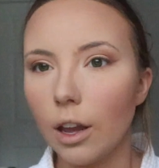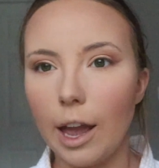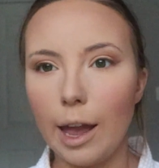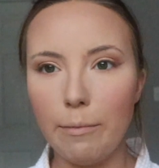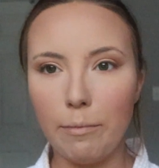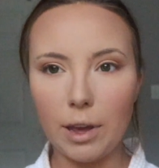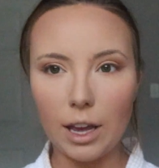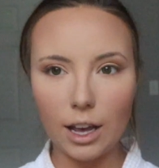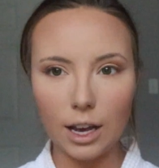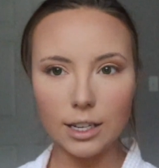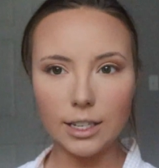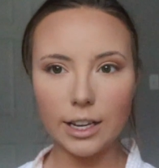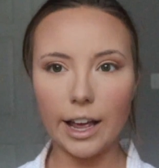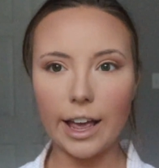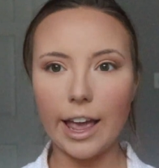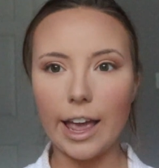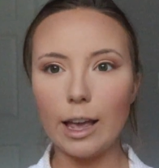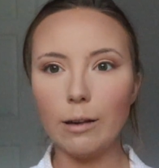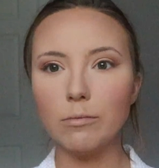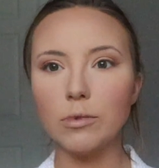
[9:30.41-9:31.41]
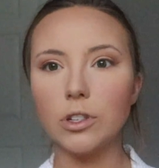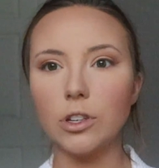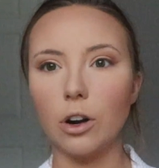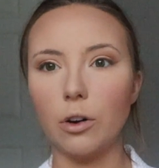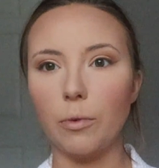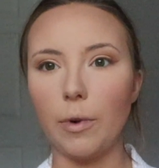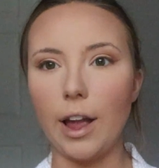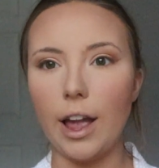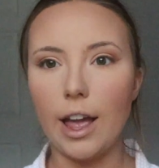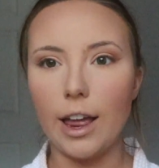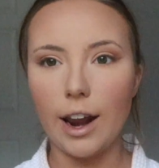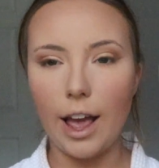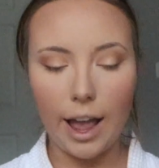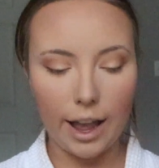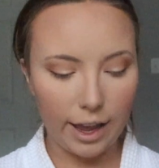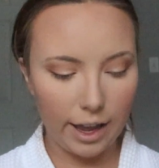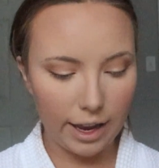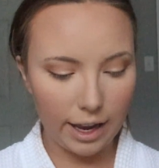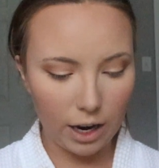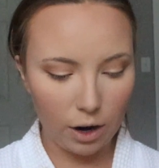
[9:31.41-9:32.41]
And because I am so red, I
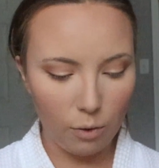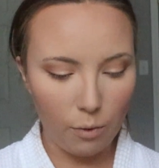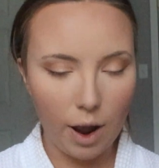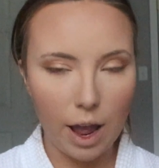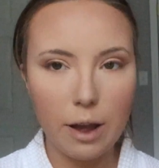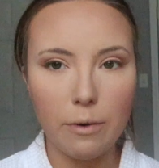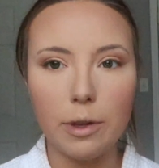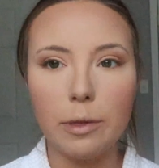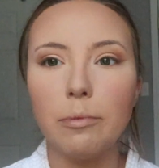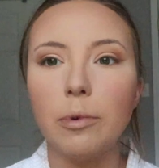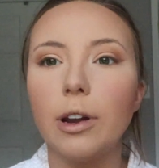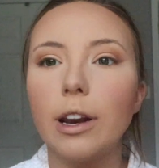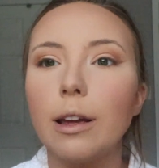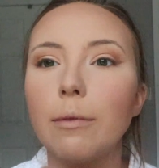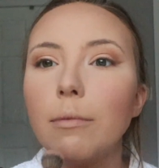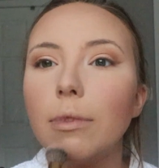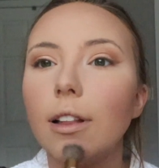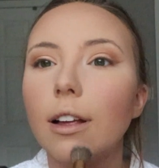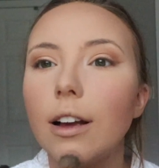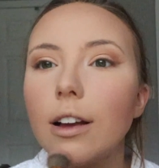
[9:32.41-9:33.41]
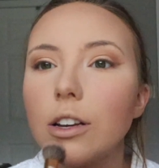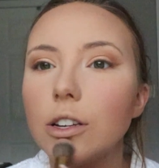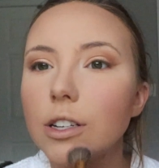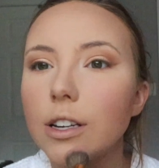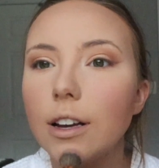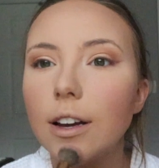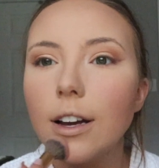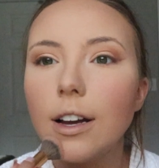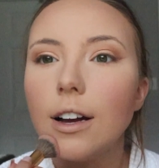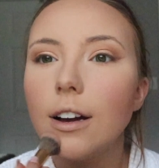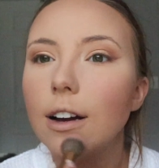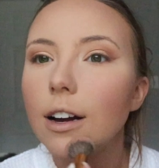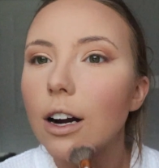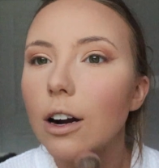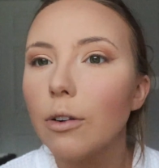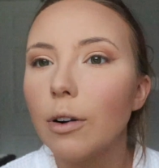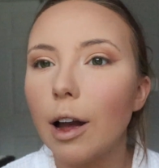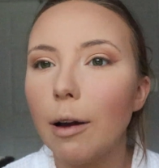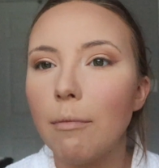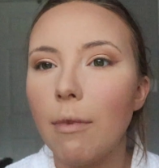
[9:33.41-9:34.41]
can get away with putting blush
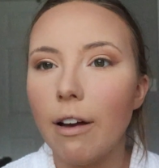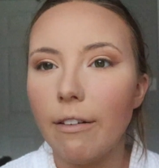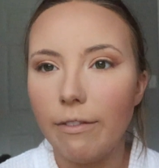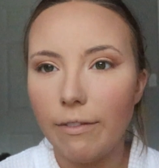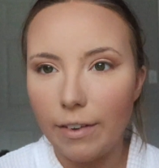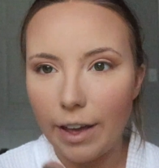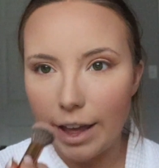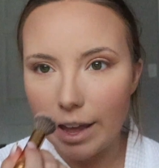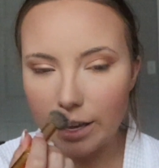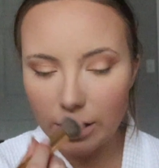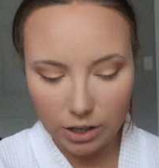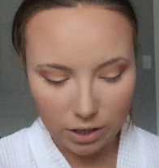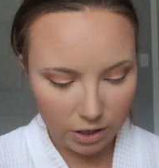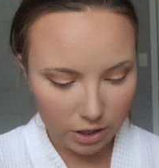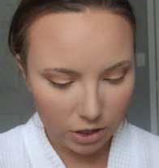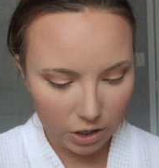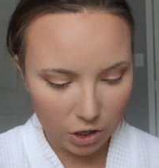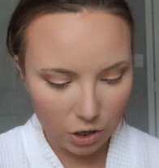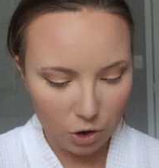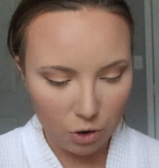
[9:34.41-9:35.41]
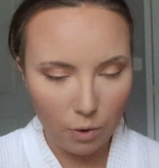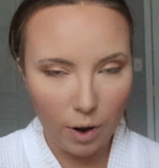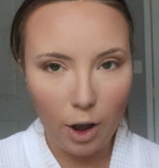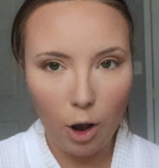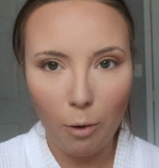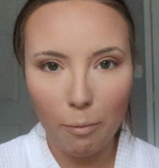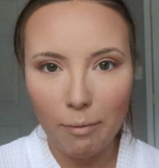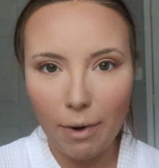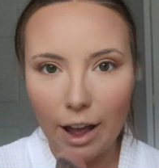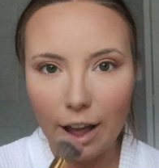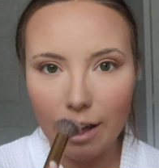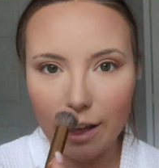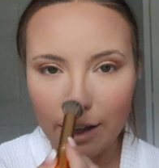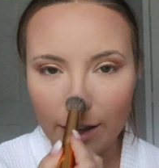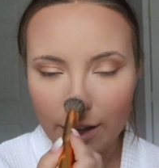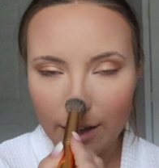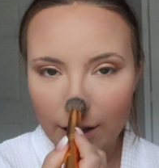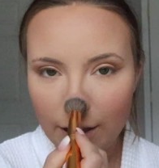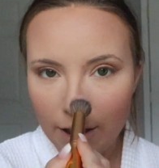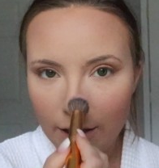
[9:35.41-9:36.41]
around my face to help
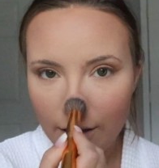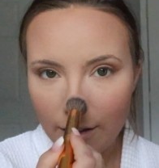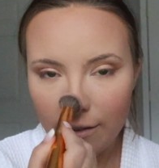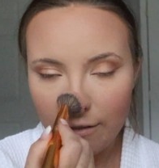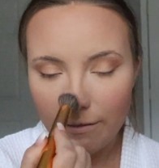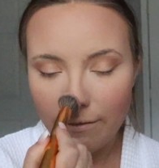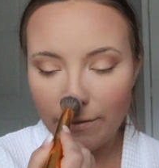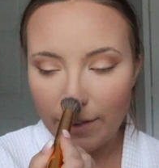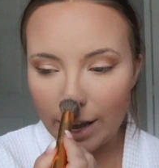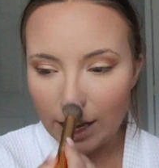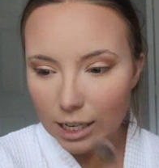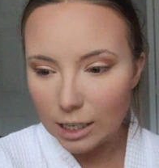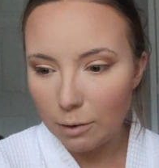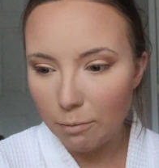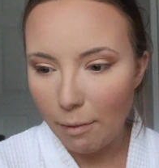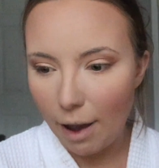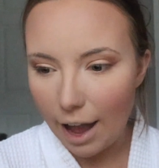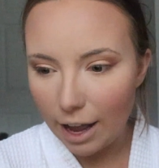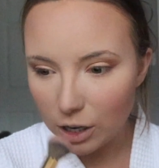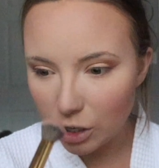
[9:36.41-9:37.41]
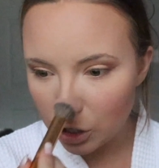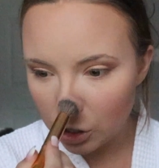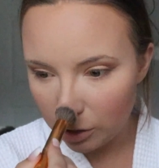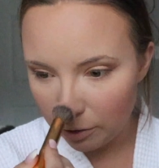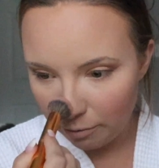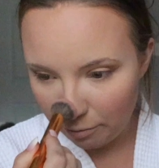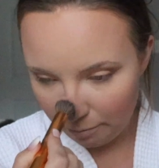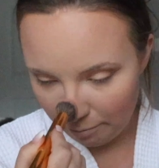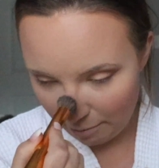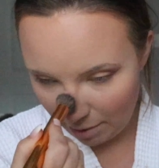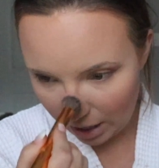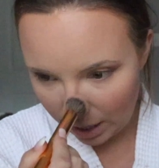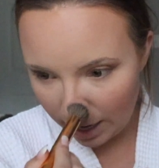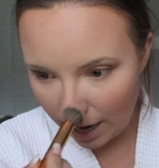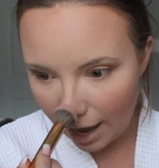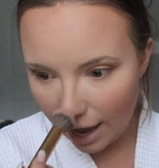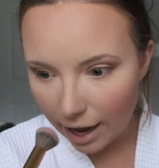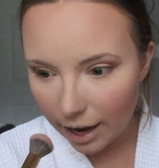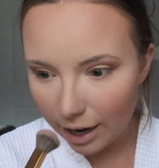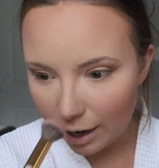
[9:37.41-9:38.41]
my face match my
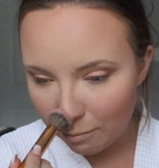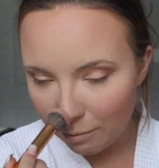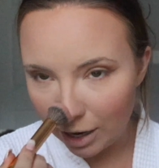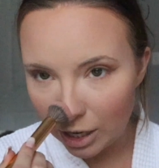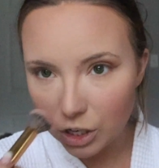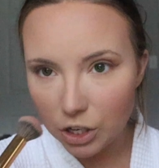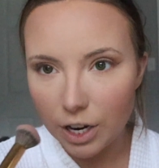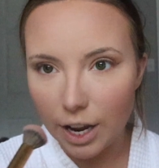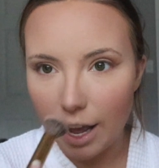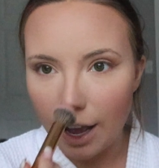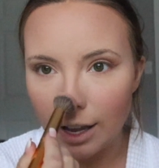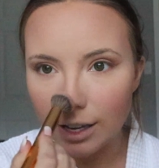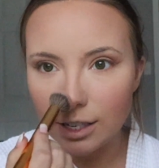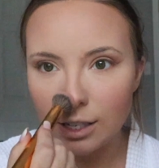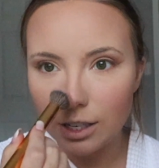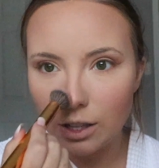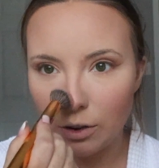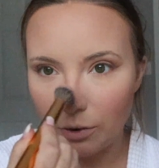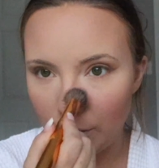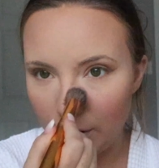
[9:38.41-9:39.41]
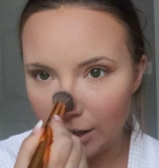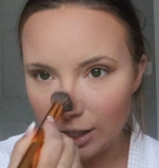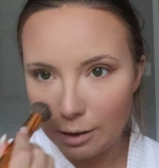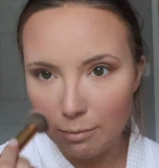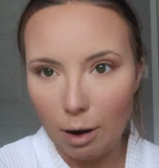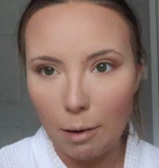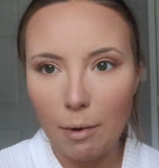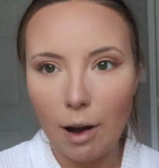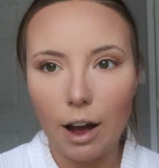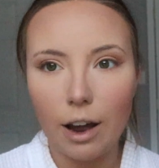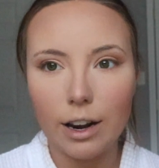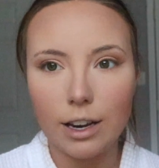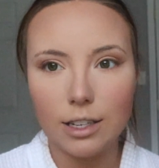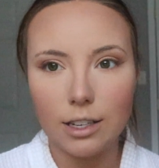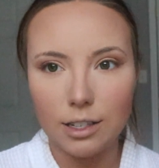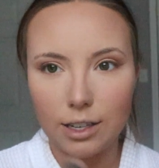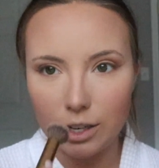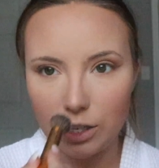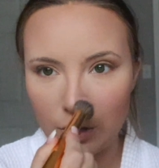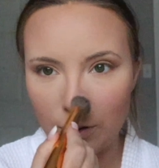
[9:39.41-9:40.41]
neck and my chest and the rest of my body,
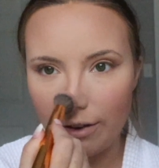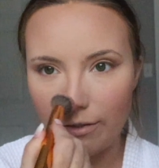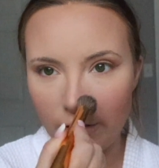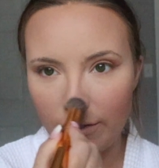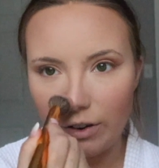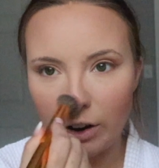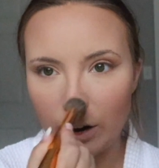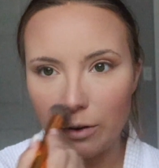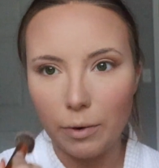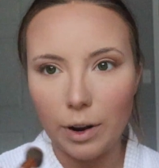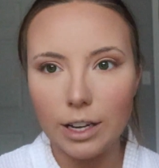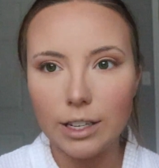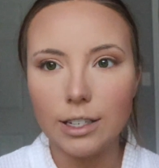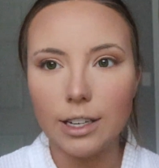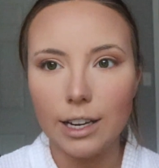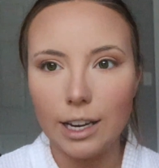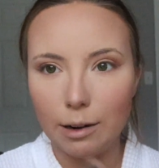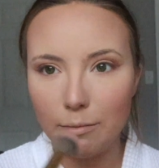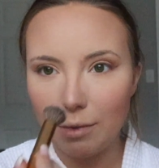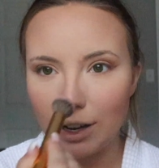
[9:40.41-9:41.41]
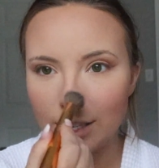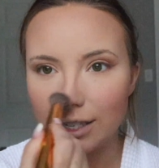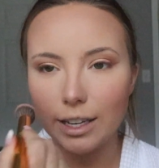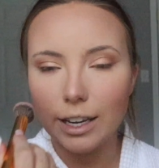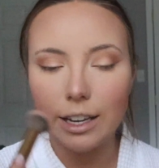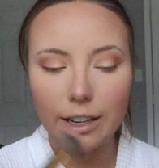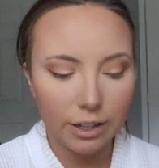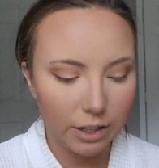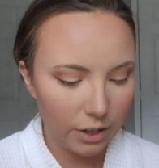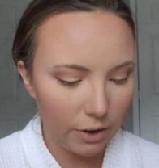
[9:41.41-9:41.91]
since I do have a very red tint in my skin.